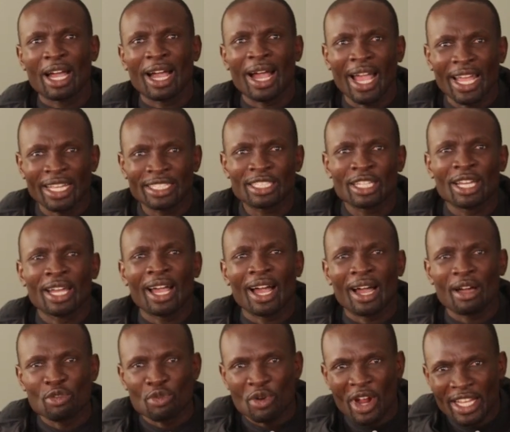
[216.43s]
had
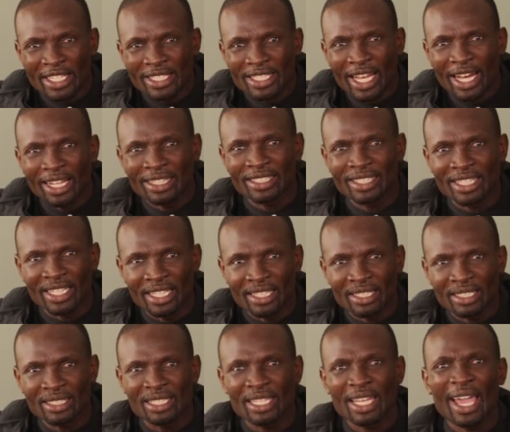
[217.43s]
rental
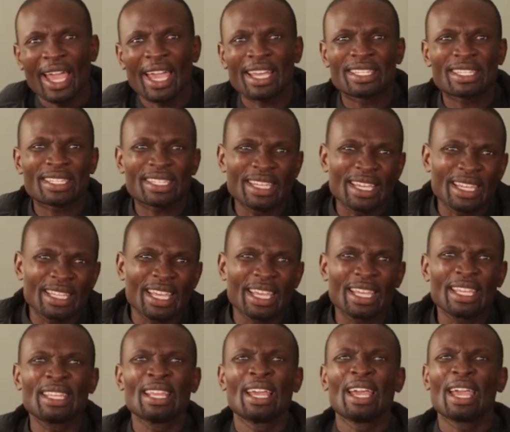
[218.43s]
yields
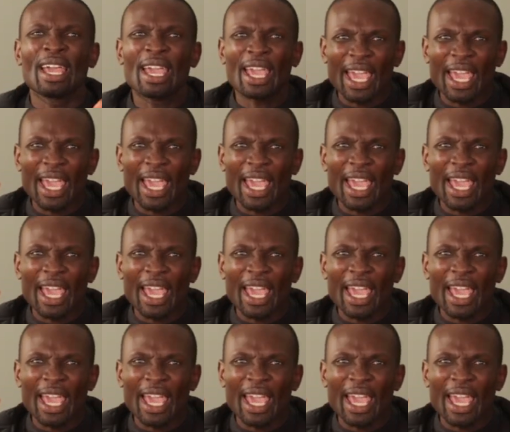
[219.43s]
exceeding